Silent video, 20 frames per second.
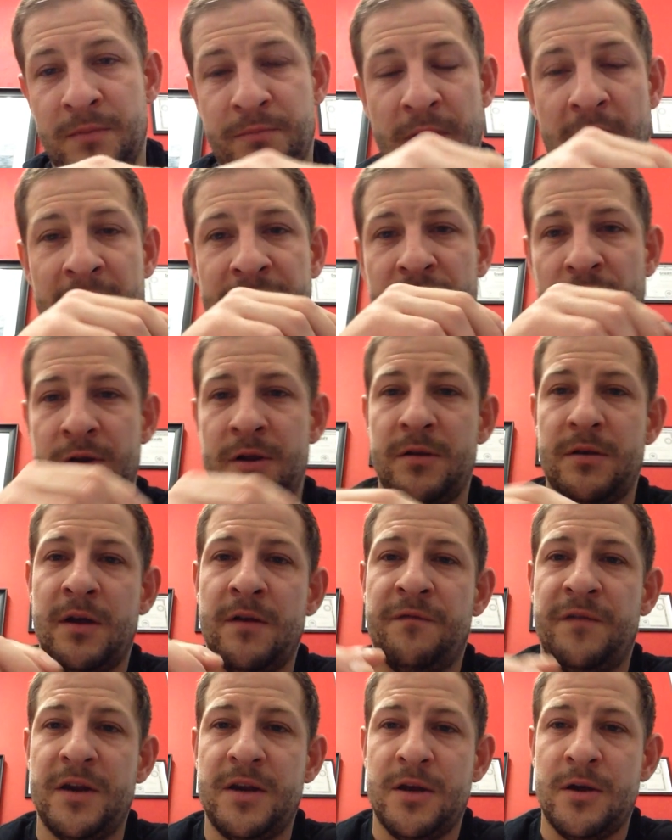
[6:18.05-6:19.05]
But I've done a
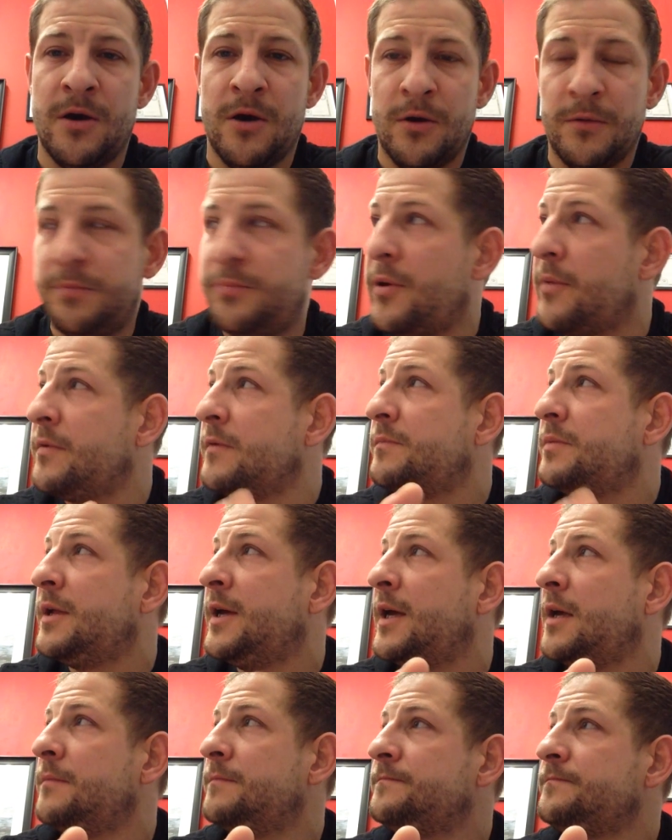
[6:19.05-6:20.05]
video,
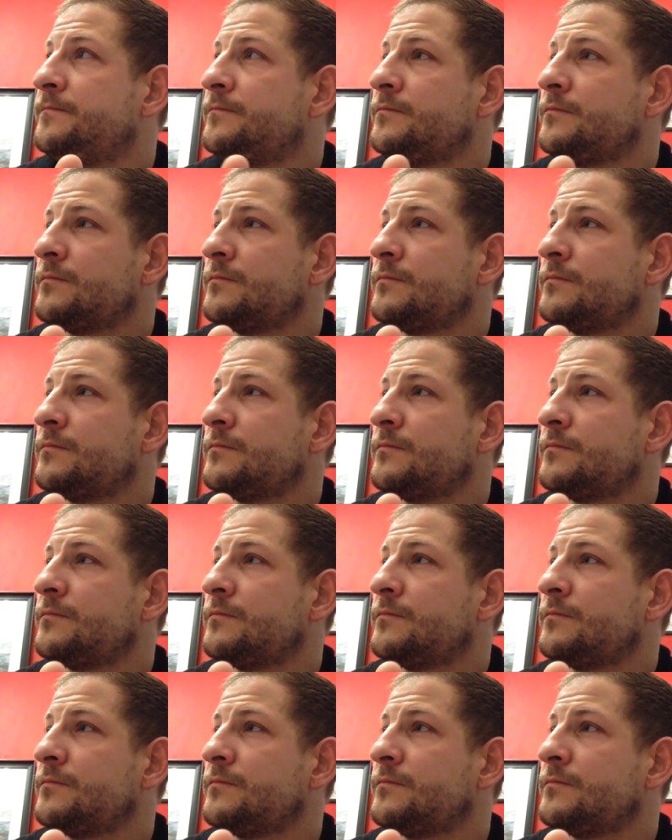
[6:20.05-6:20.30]
probably,